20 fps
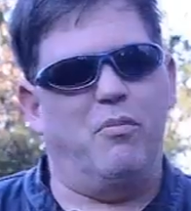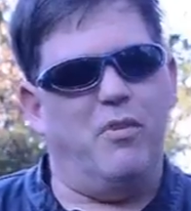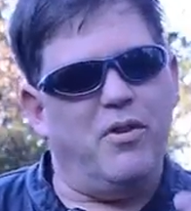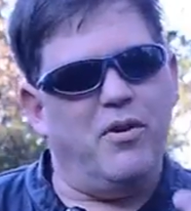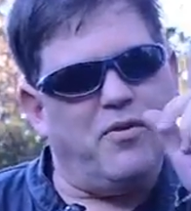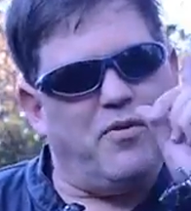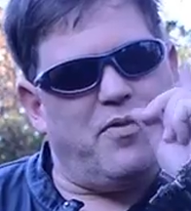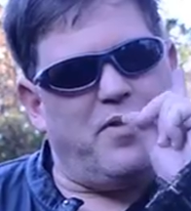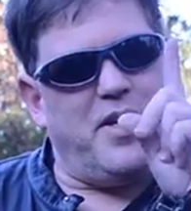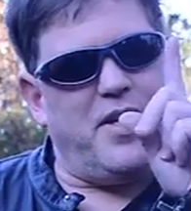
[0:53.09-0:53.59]

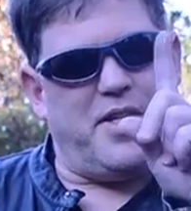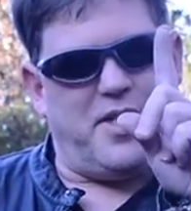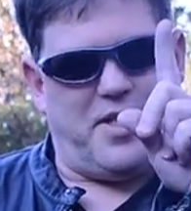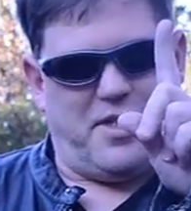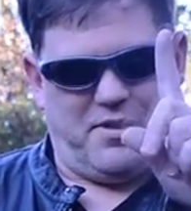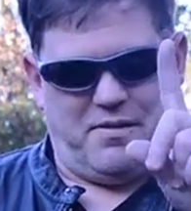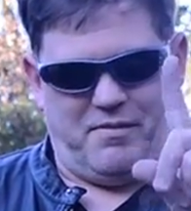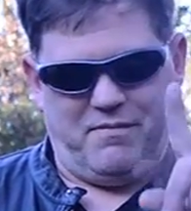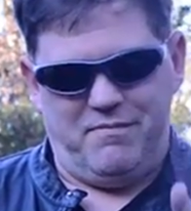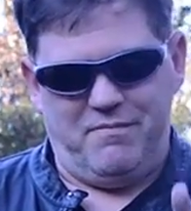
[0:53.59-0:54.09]
One thing
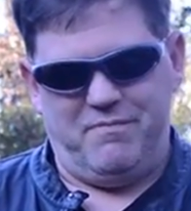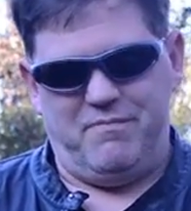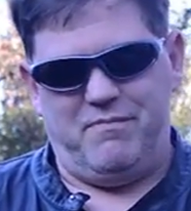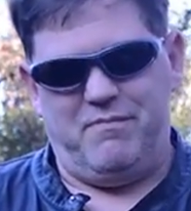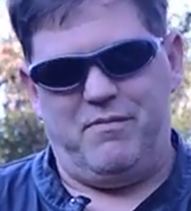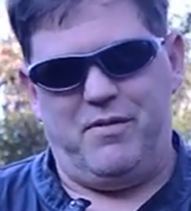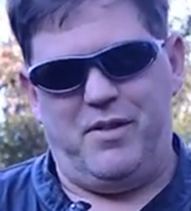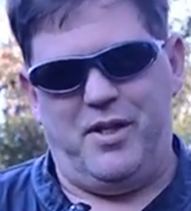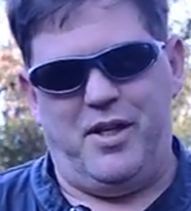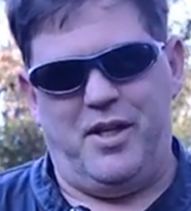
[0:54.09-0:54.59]

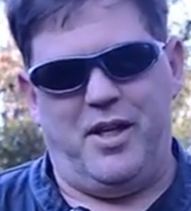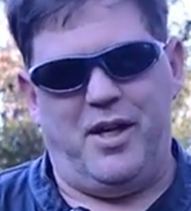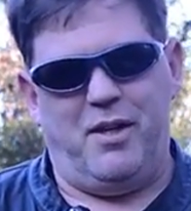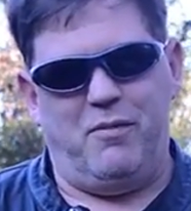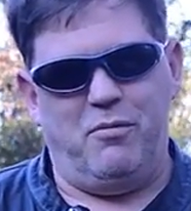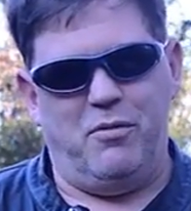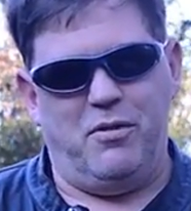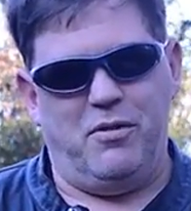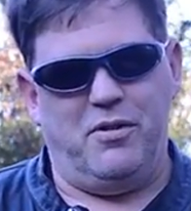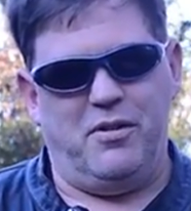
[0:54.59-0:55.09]
that I
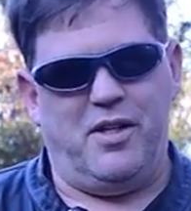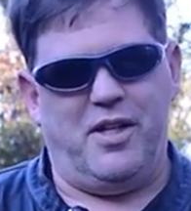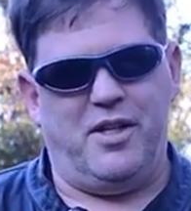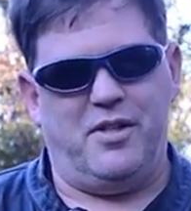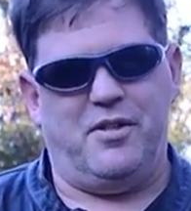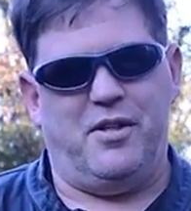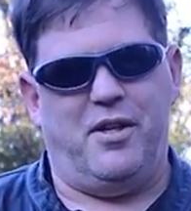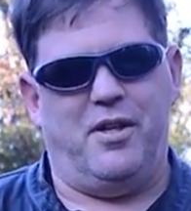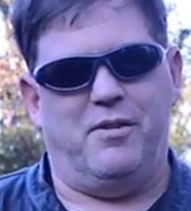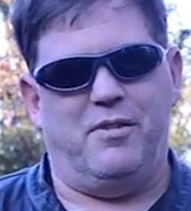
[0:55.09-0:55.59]
will not
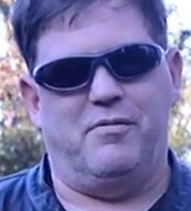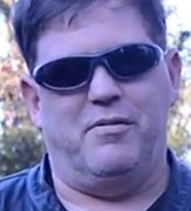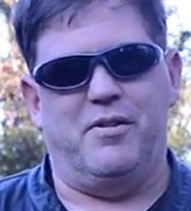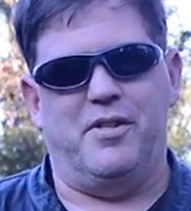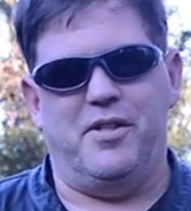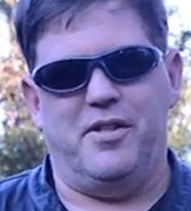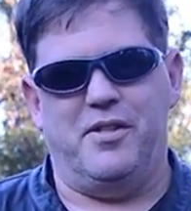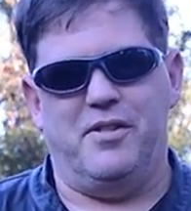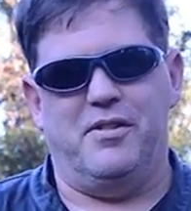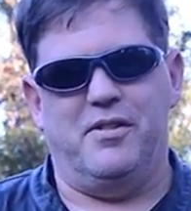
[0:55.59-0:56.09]

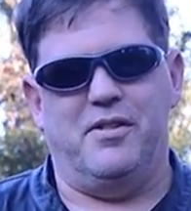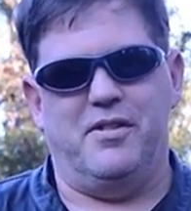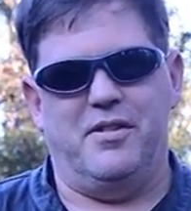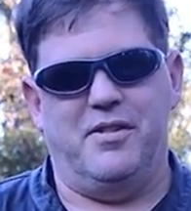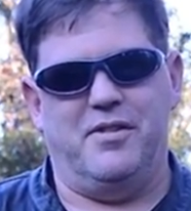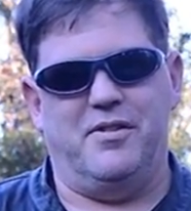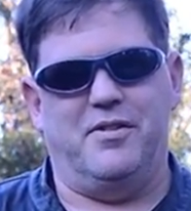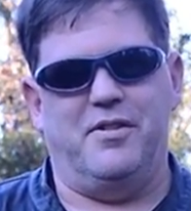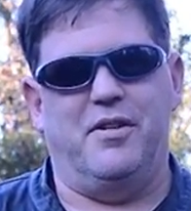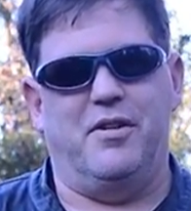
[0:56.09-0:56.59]
tolerate
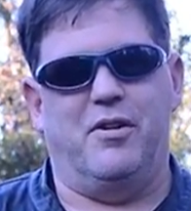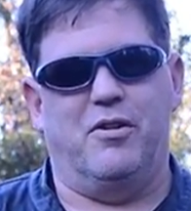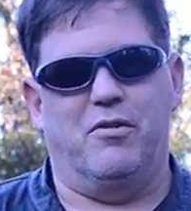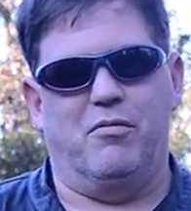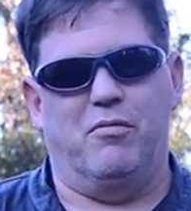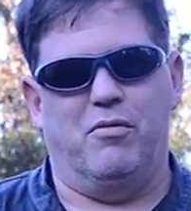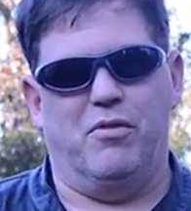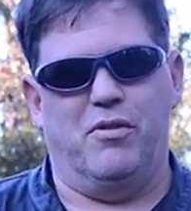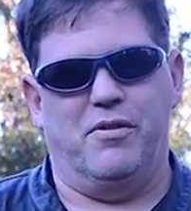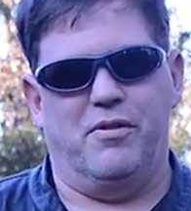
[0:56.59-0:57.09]
is the R
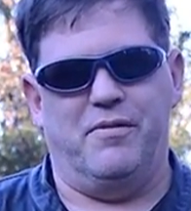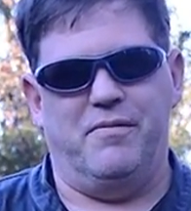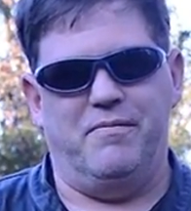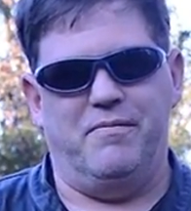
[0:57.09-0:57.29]
word.